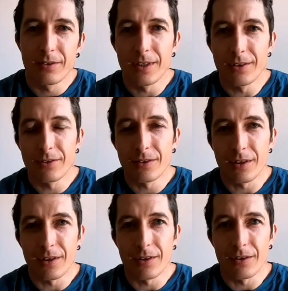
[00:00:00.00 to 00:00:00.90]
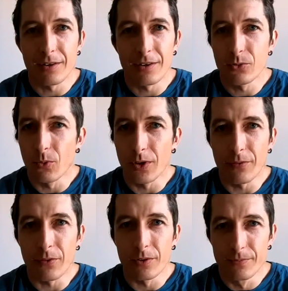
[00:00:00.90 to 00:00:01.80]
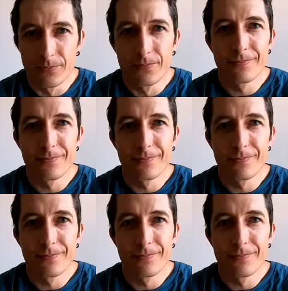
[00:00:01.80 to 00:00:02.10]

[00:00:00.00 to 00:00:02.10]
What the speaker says: It's wonderful.